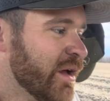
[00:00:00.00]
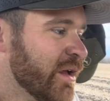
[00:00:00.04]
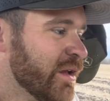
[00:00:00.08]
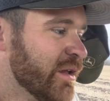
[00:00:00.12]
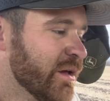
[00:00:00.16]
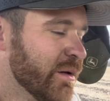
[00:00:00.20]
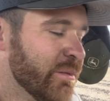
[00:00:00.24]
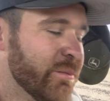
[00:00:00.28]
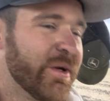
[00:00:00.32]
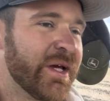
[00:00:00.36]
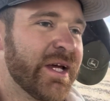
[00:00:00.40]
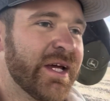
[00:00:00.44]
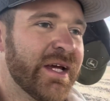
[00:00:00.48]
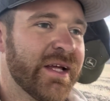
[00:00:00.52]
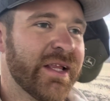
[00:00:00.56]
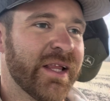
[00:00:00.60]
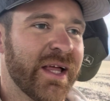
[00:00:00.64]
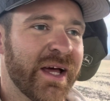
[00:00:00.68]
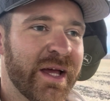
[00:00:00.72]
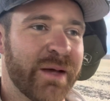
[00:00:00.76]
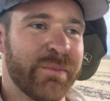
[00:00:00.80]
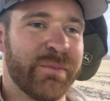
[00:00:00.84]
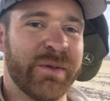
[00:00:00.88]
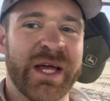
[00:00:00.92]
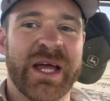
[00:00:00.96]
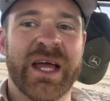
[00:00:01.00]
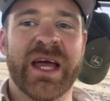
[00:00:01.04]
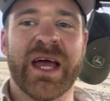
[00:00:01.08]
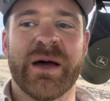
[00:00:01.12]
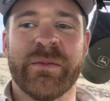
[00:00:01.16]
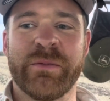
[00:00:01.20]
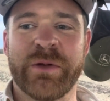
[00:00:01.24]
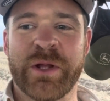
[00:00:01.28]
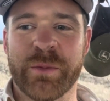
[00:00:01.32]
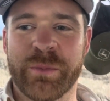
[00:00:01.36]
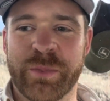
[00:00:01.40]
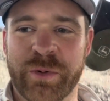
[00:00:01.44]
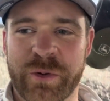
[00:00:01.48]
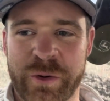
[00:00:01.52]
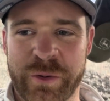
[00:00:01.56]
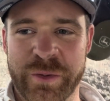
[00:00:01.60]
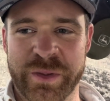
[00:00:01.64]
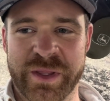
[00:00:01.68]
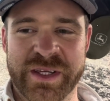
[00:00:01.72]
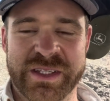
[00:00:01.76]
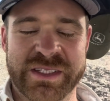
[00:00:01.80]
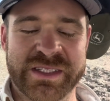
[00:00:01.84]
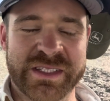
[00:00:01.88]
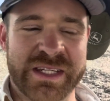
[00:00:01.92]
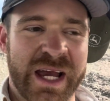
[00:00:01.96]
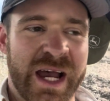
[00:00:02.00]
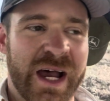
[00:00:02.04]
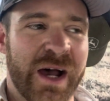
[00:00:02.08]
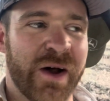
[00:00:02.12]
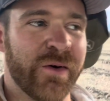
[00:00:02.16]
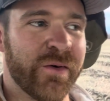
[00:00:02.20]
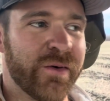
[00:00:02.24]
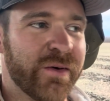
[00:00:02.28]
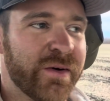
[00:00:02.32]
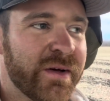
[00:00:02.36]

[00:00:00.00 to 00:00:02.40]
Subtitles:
to me, like being able to pull this now,